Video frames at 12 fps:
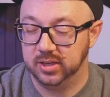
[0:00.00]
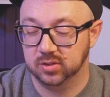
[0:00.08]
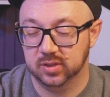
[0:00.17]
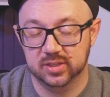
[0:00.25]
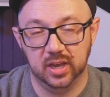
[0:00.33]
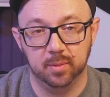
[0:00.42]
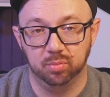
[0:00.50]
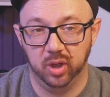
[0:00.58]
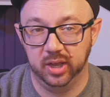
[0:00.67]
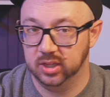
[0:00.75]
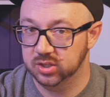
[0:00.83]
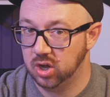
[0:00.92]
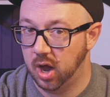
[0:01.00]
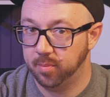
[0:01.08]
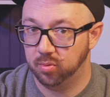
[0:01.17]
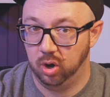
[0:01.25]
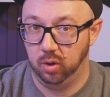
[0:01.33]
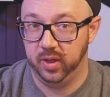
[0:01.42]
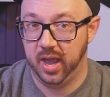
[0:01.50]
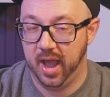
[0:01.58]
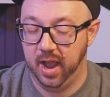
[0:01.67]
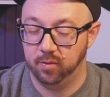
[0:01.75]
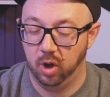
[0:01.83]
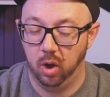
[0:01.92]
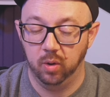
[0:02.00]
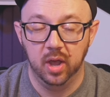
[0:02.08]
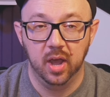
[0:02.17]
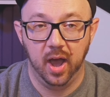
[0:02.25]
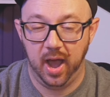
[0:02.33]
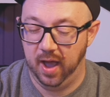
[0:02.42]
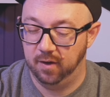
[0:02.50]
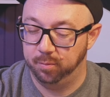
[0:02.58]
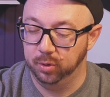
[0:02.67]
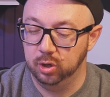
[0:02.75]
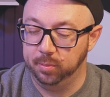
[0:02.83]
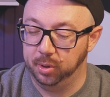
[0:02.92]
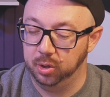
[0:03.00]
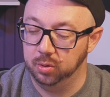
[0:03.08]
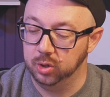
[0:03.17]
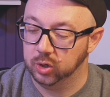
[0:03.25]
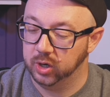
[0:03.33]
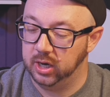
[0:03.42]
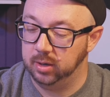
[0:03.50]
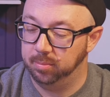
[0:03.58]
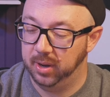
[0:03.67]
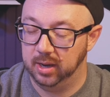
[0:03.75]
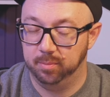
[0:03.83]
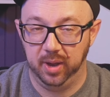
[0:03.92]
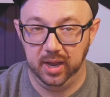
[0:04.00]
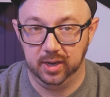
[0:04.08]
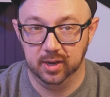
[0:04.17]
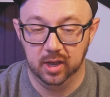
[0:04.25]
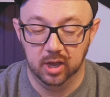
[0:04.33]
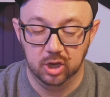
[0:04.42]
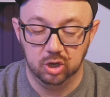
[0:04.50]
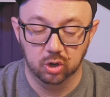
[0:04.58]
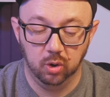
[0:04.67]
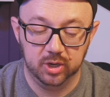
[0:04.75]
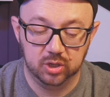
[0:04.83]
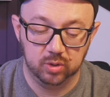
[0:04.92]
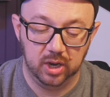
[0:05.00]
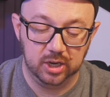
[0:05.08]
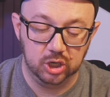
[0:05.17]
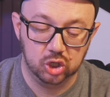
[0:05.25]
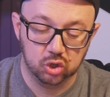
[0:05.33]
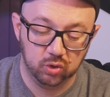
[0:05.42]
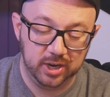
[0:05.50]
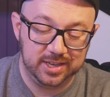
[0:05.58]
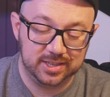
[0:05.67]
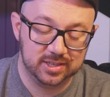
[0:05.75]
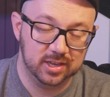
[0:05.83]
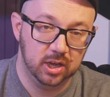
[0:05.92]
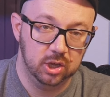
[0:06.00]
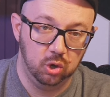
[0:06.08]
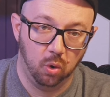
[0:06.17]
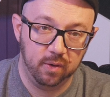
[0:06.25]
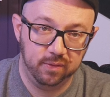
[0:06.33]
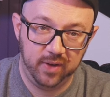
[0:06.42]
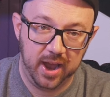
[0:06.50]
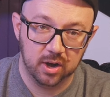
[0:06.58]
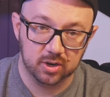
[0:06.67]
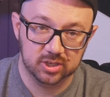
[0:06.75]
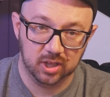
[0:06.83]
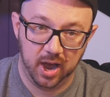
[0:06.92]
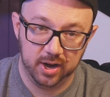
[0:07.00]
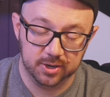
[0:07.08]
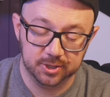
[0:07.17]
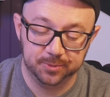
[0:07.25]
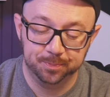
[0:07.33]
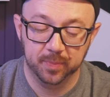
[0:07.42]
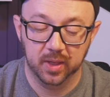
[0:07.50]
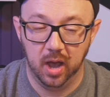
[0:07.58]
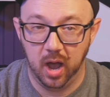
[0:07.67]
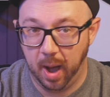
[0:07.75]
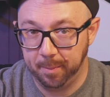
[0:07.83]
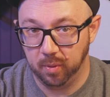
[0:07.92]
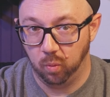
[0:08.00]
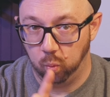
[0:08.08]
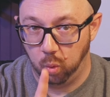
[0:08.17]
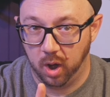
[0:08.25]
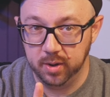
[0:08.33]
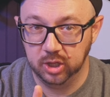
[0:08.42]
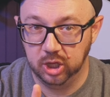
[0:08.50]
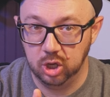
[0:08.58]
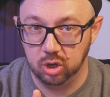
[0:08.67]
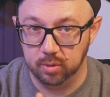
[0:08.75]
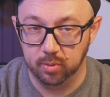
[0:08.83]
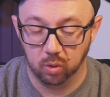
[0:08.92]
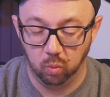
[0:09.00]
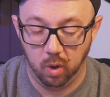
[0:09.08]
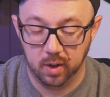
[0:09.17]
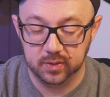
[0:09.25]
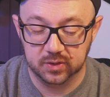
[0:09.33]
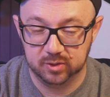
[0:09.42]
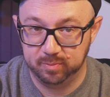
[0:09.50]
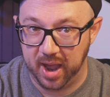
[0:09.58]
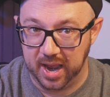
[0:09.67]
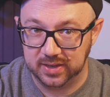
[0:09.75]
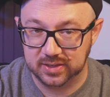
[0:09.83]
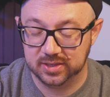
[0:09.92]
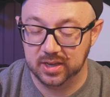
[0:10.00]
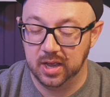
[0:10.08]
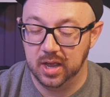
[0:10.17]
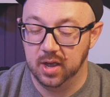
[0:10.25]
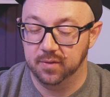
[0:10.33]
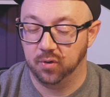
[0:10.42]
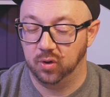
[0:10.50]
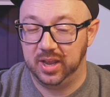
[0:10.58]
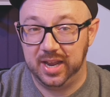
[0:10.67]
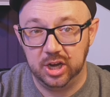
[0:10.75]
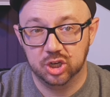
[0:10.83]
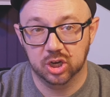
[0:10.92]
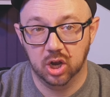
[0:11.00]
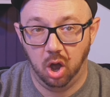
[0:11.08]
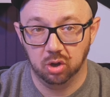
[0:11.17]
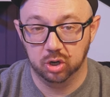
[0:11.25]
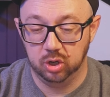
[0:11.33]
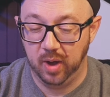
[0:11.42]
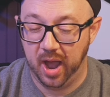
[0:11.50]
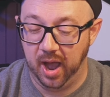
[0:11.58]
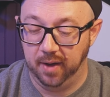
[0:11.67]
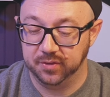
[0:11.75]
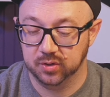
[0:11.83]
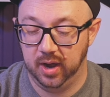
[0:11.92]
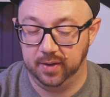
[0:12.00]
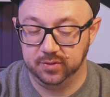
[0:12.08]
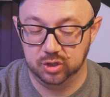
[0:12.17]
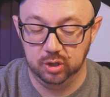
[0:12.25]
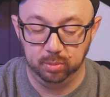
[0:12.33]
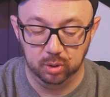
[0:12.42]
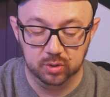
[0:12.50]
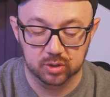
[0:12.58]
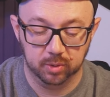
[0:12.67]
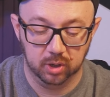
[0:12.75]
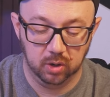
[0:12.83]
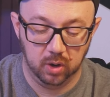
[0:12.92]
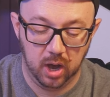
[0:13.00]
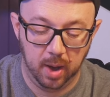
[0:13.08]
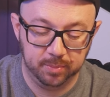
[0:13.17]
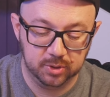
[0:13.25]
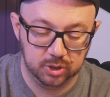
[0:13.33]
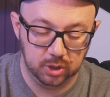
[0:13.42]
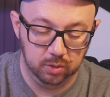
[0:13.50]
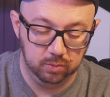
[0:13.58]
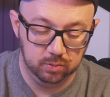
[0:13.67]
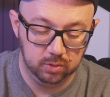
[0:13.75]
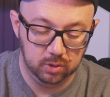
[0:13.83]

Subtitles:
So let's say I'm playing the top row, the A row. I have blue, blue, green, pink, pink. You're going to increase your fader sliders up 1 cube or 1 space for each color you have. So I have 2 blues, so I'm going to go up 2.